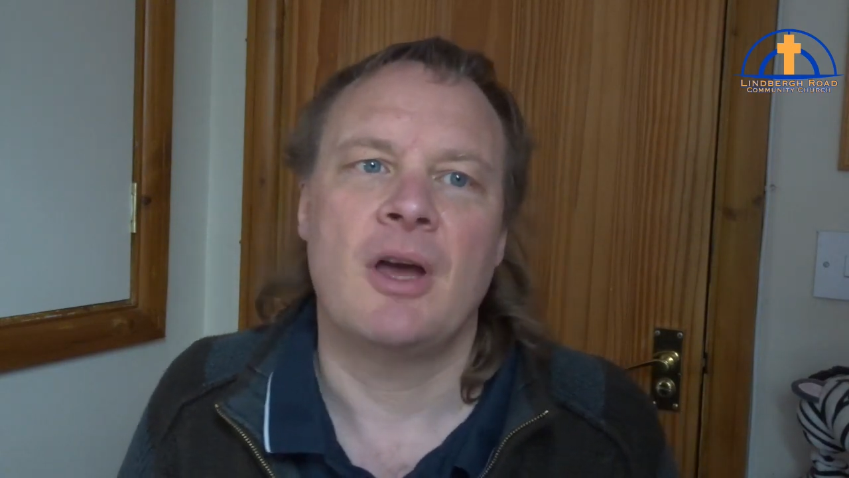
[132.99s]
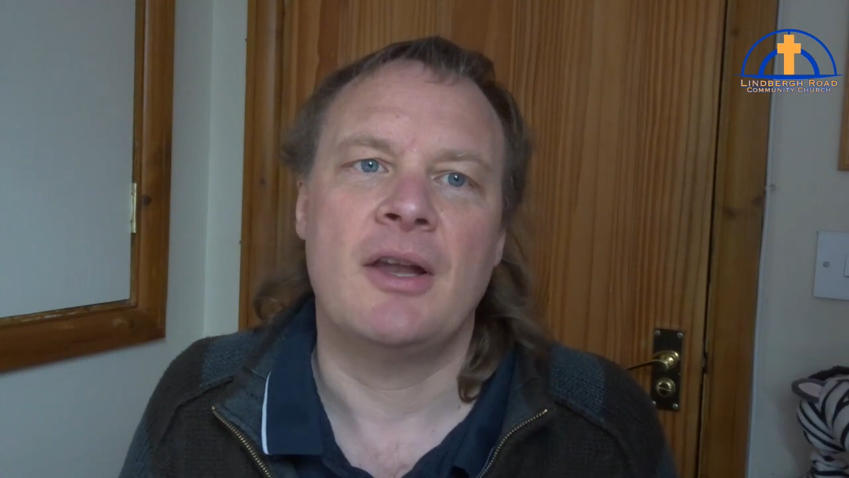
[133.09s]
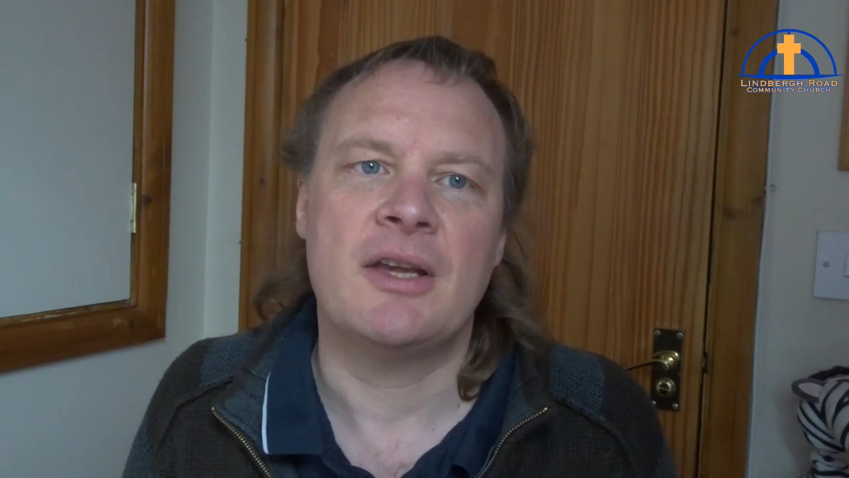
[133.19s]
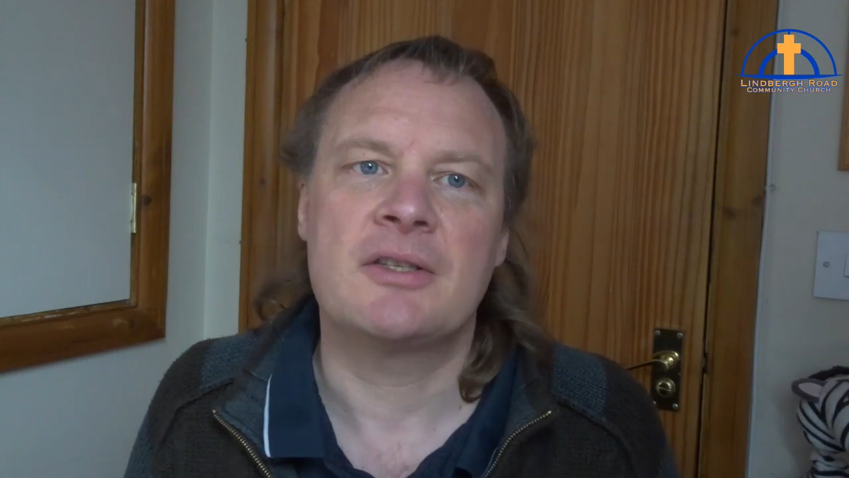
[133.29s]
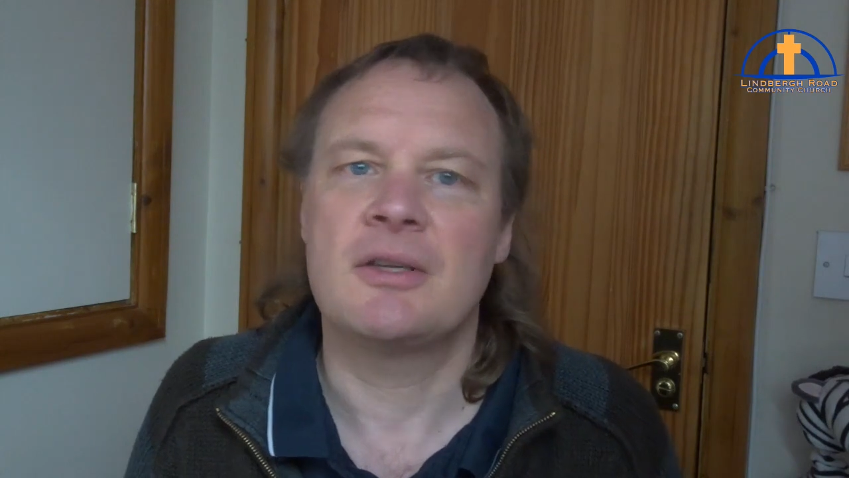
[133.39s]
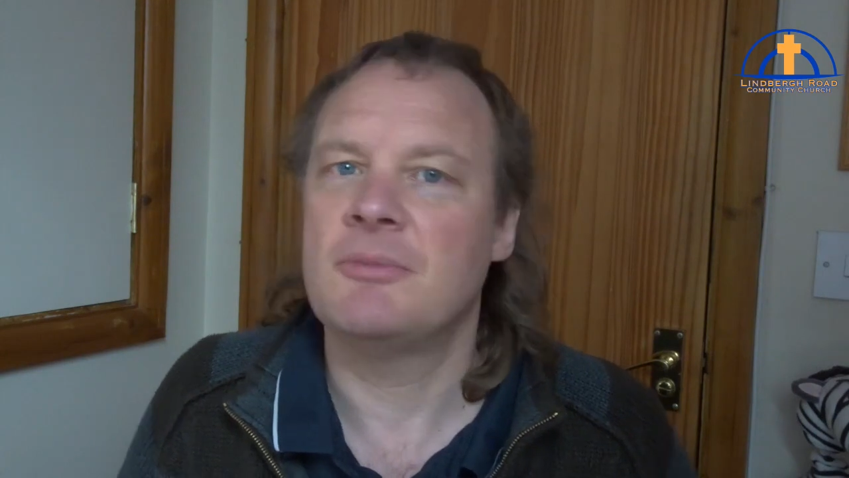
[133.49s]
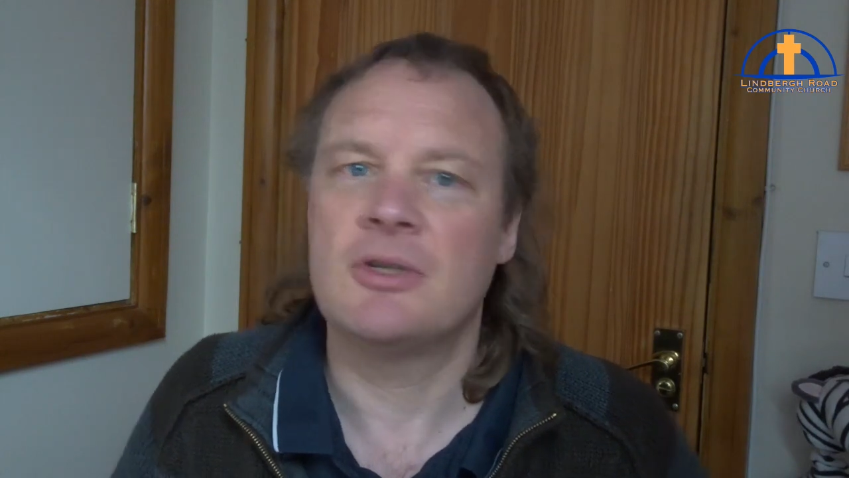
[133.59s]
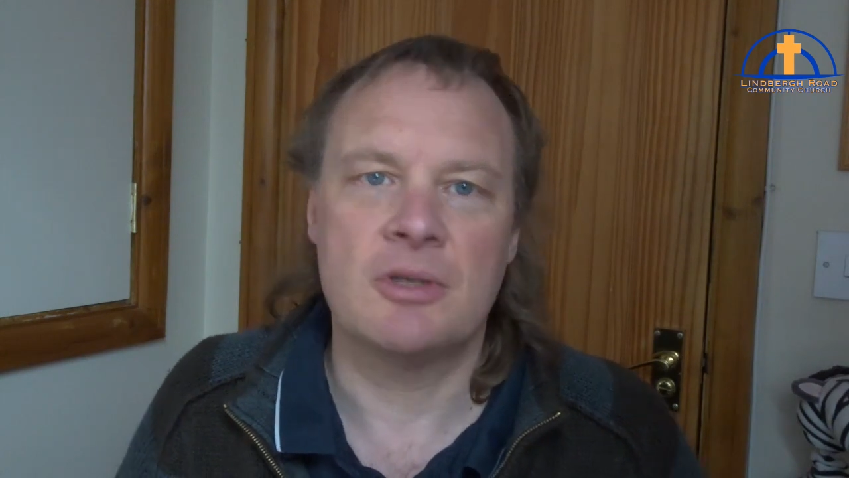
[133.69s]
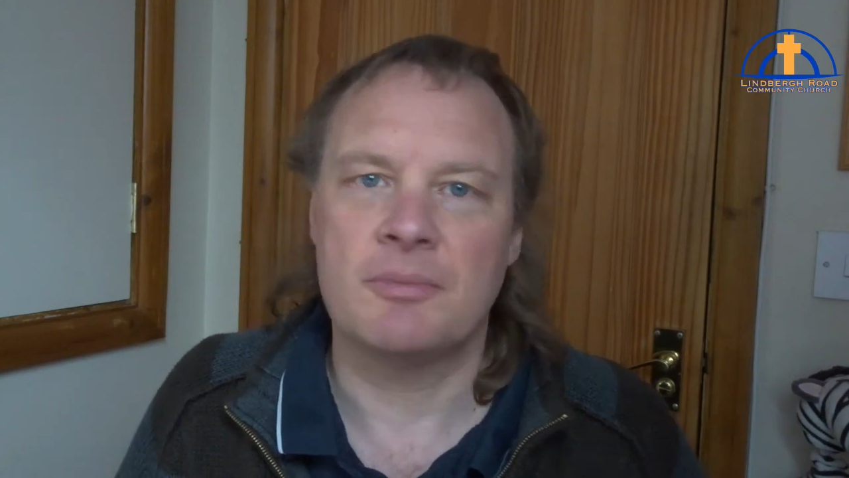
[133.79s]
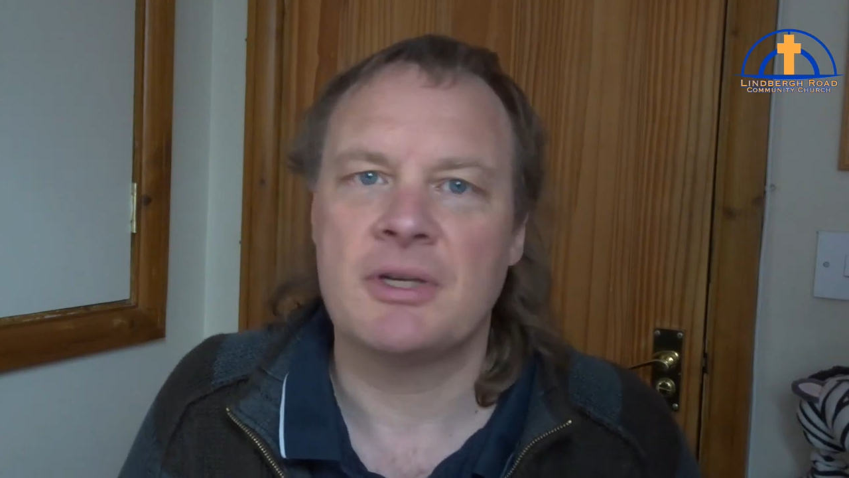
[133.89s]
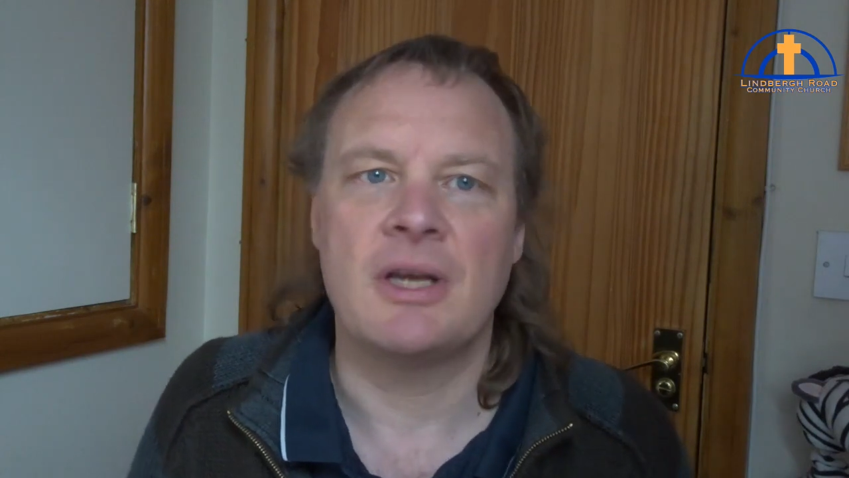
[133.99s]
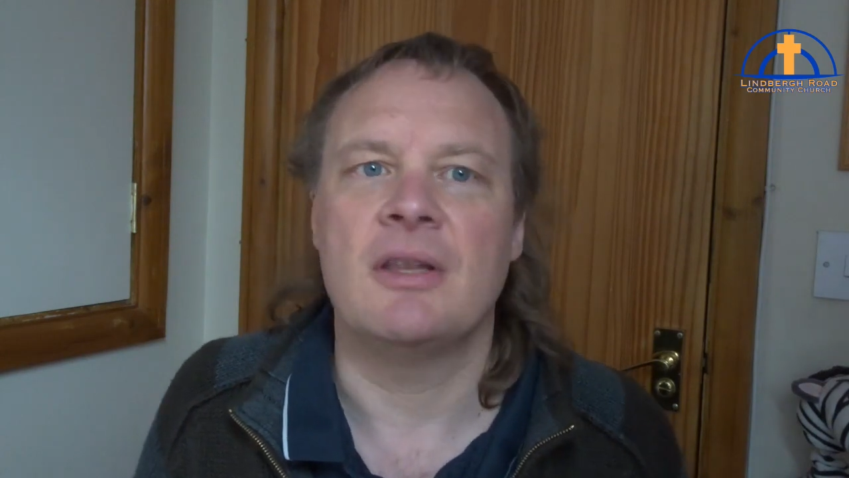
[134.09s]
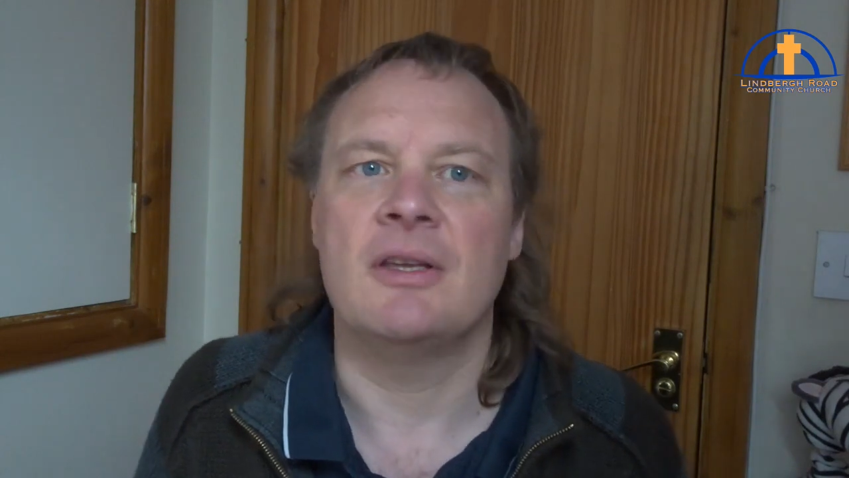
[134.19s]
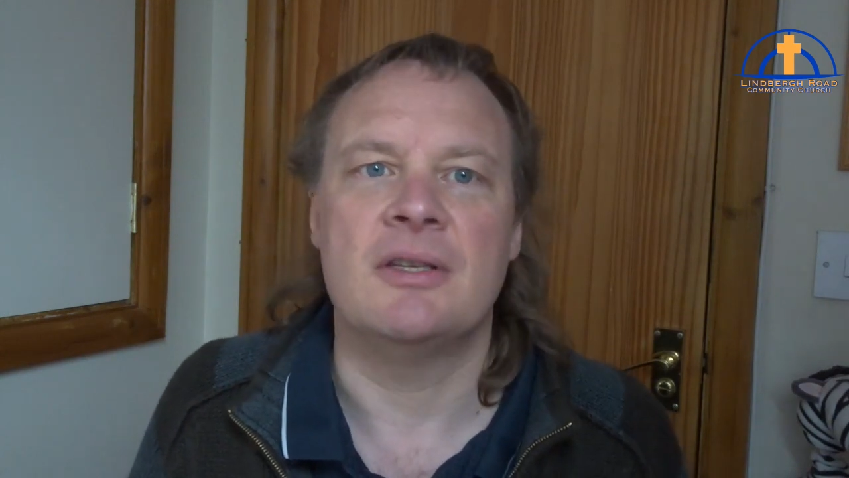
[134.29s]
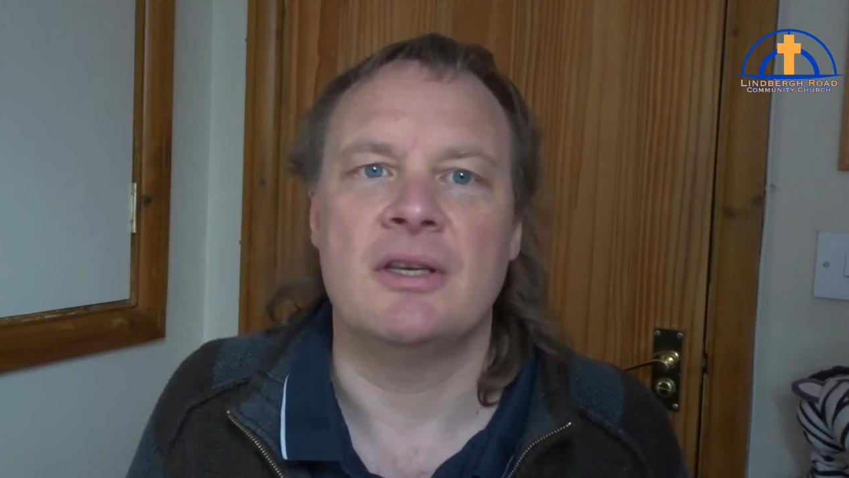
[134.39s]
and asks him to stop saying
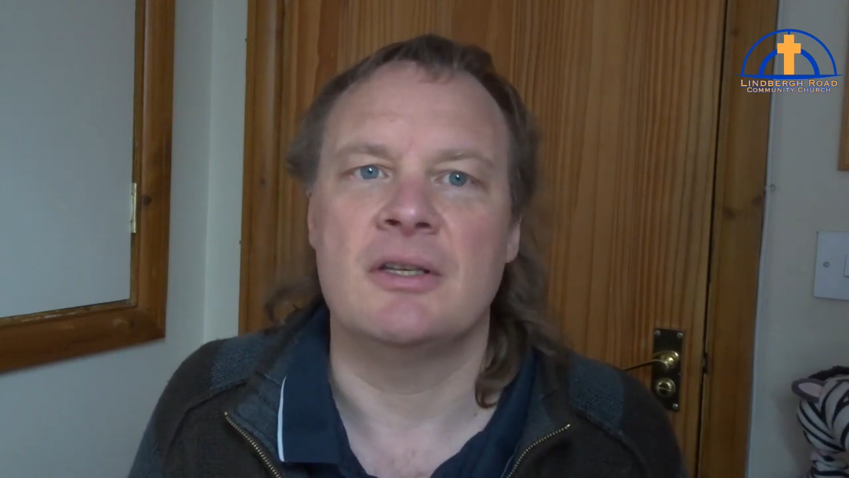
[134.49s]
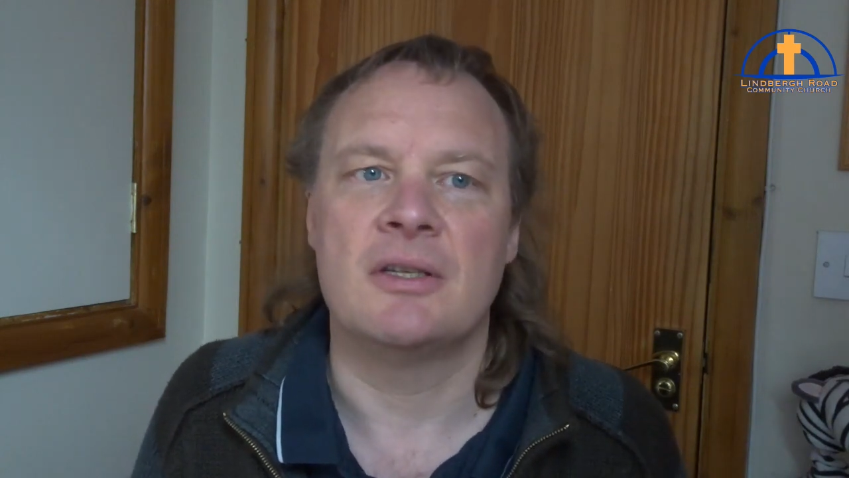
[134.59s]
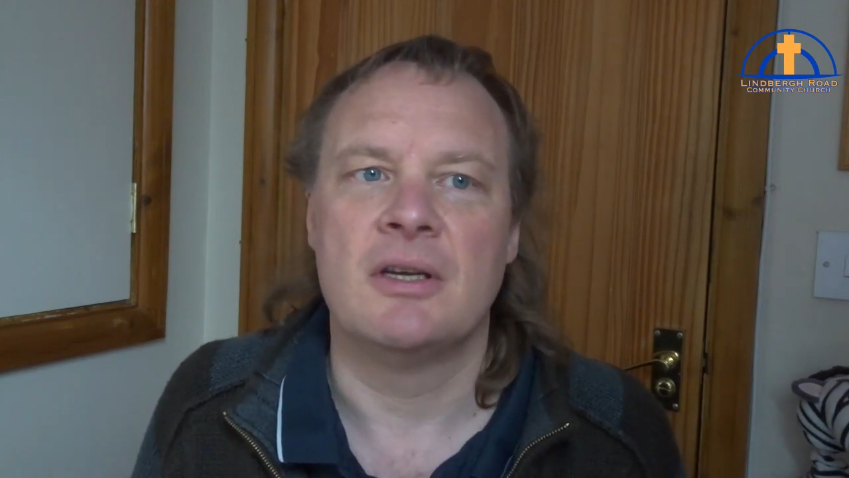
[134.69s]
these things.